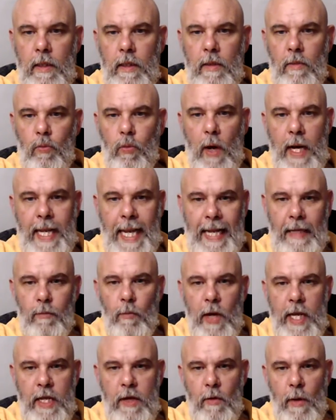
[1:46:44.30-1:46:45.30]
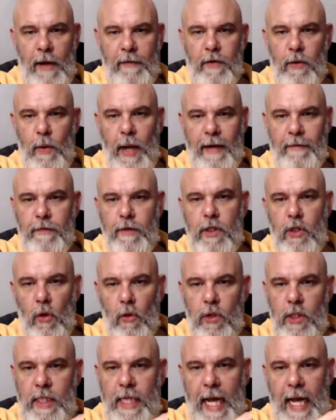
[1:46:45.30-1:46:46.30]
When you have to
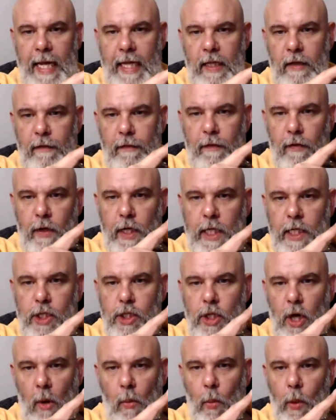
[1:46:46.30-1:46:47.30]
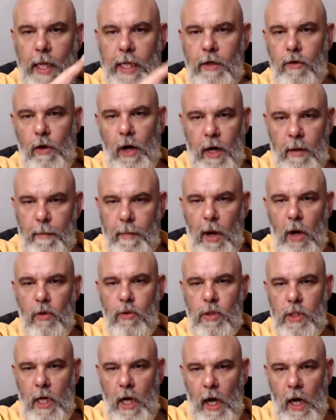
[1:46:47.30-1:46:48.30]
advertise that in the fucking shop window on a
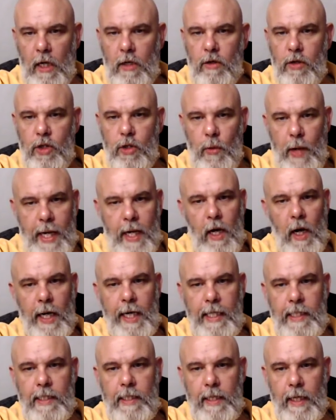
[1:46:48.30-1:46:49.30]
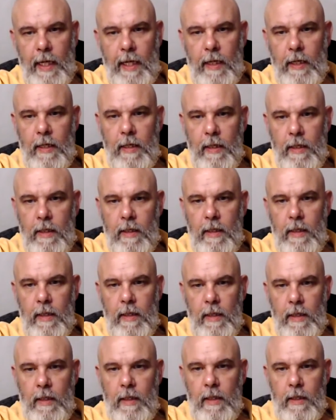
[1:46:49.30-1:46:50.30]
postcard because you ain't got internet,
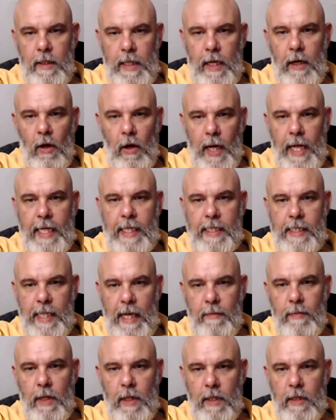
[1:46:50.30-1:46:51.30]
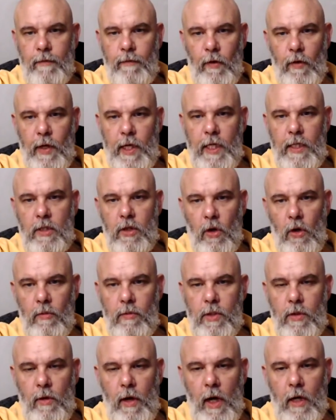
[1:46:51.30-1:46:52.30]
then I'll accept that fucking
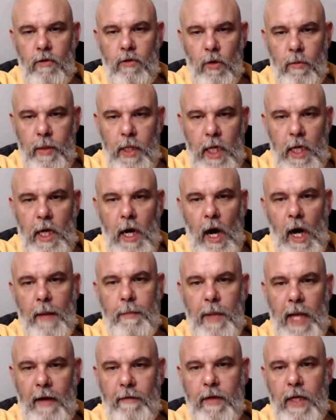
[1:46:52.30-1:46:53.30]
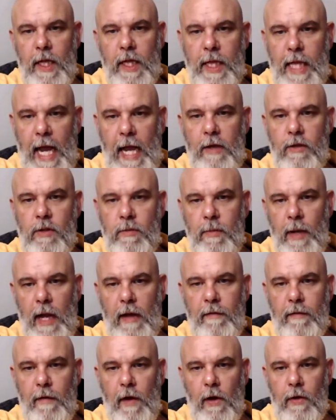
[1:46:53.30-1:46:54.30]
times are hard, but you can't be having
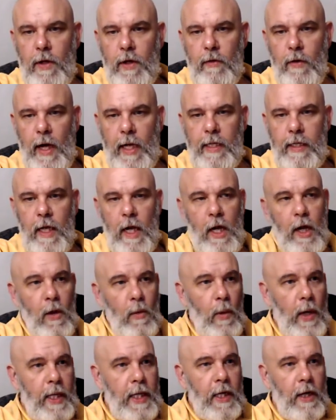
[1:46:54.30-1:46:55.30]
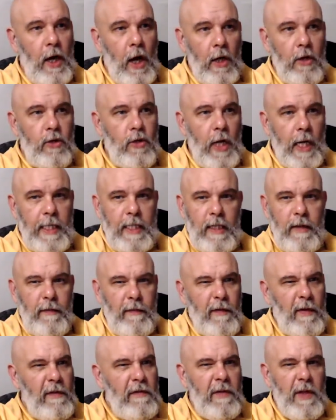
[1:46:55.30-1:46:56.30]
£1,000 phone in your hand where the contract is
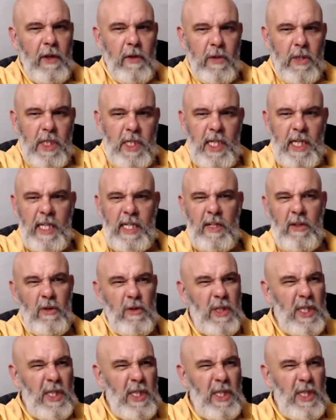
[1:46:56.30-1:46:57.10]
50 or 60 or